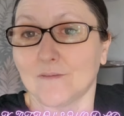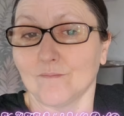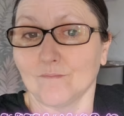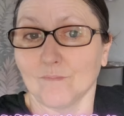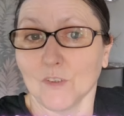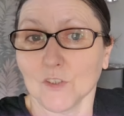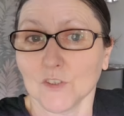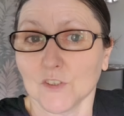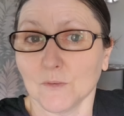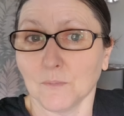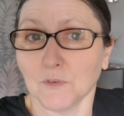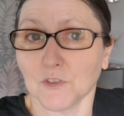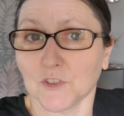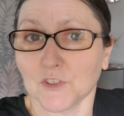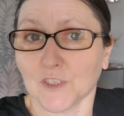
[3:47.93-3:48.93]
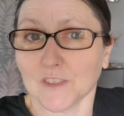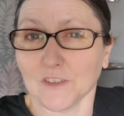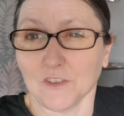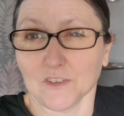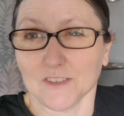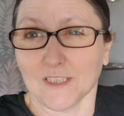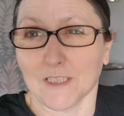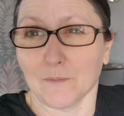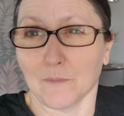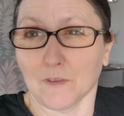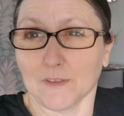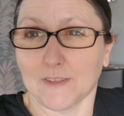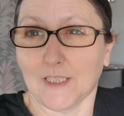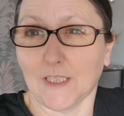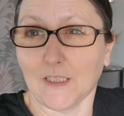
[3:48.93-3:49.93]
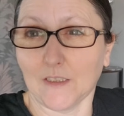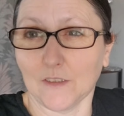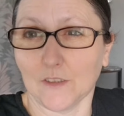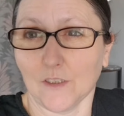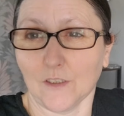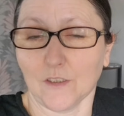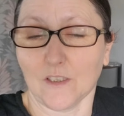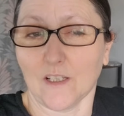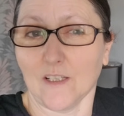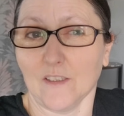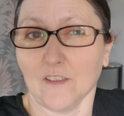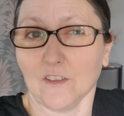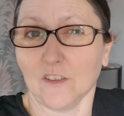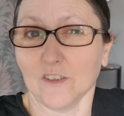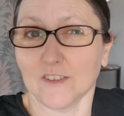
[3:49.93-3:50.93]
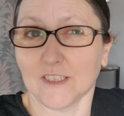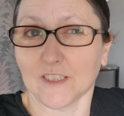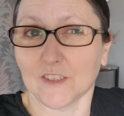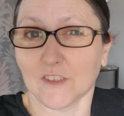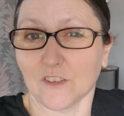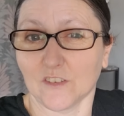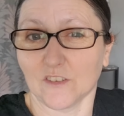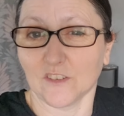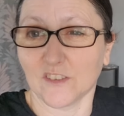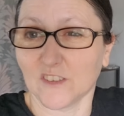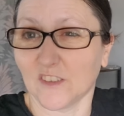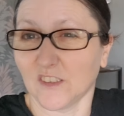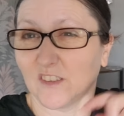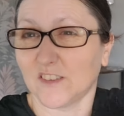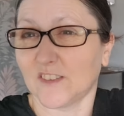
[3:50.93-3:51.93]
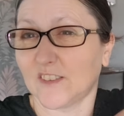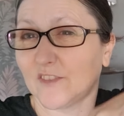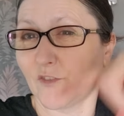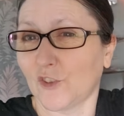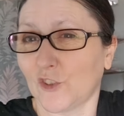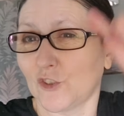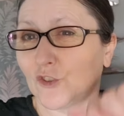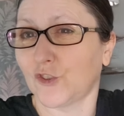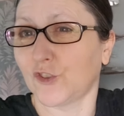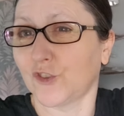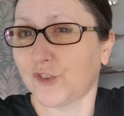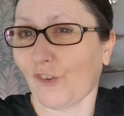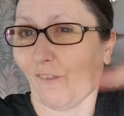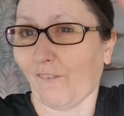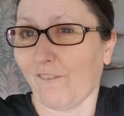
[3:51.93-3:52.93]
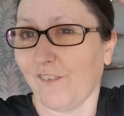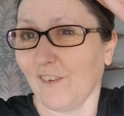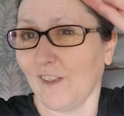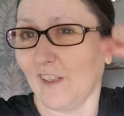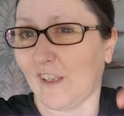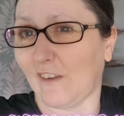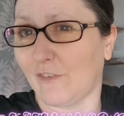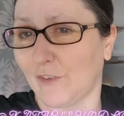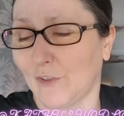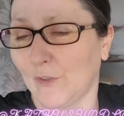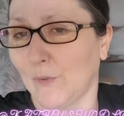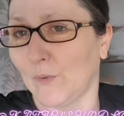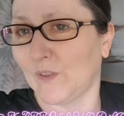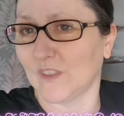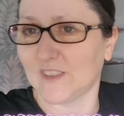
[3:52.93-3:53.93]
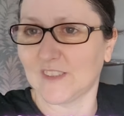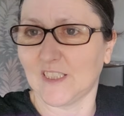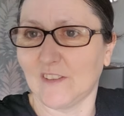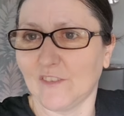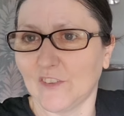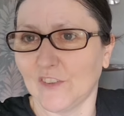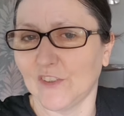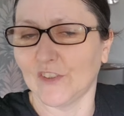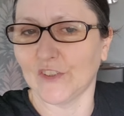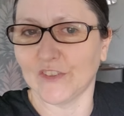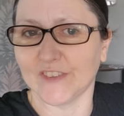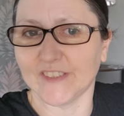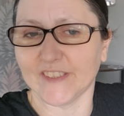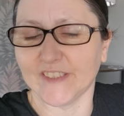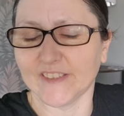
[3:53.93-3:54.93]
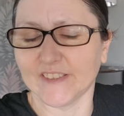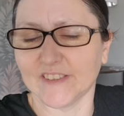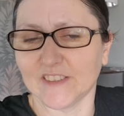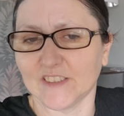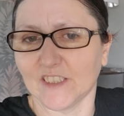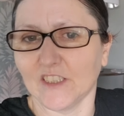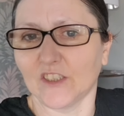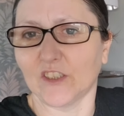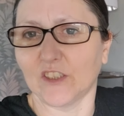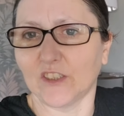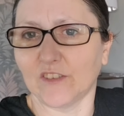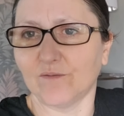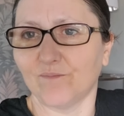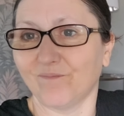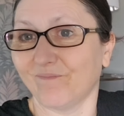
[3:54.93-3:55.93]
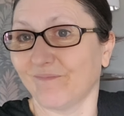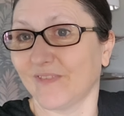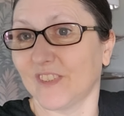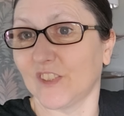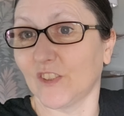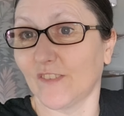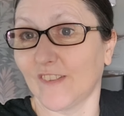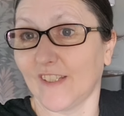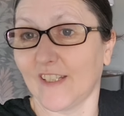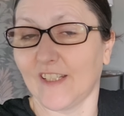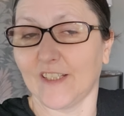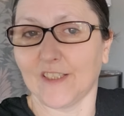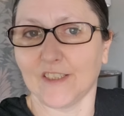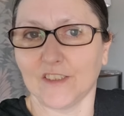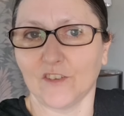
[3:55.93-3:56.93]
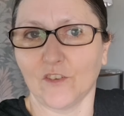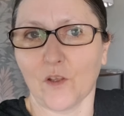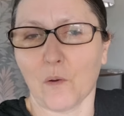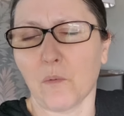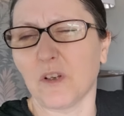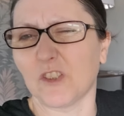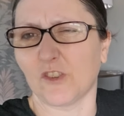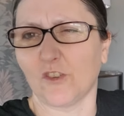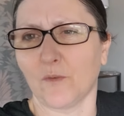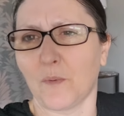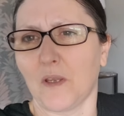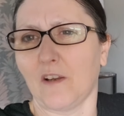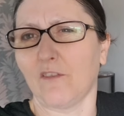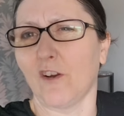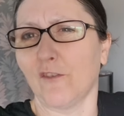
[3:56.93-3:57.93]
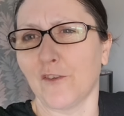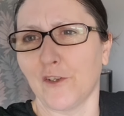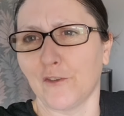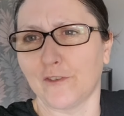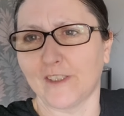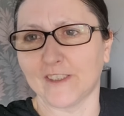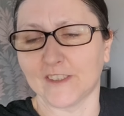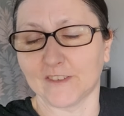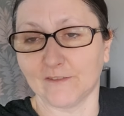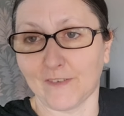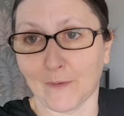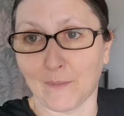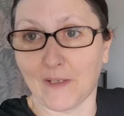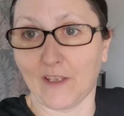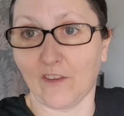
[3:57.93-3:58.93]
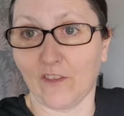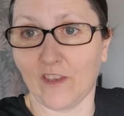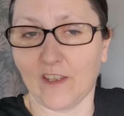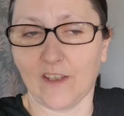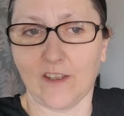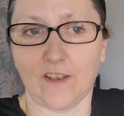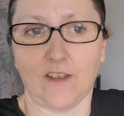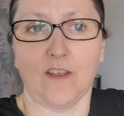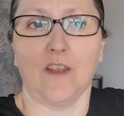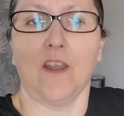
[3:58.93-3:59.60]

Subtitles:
Not so much, I don't see him on TikTok, I only go on TikTok just because flick through, just to have a nosy and, you know, stuff like that. And I watch a little bit, I've got a few friends and family on there.